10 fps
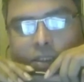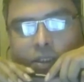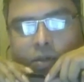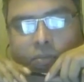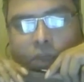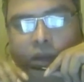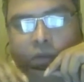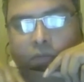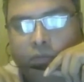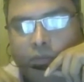
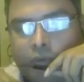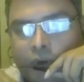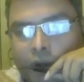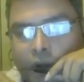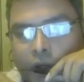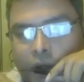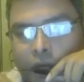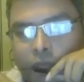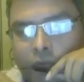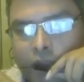and
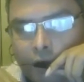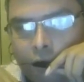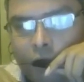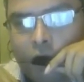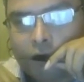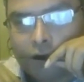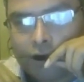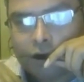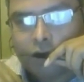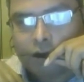we have found
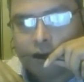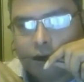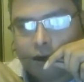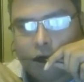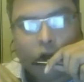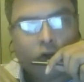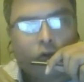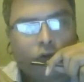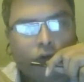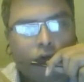1 or
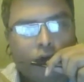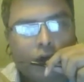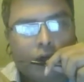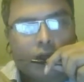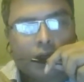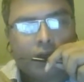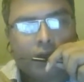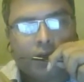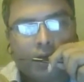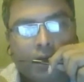2
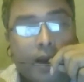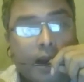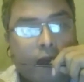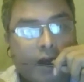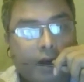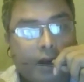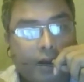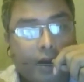relevant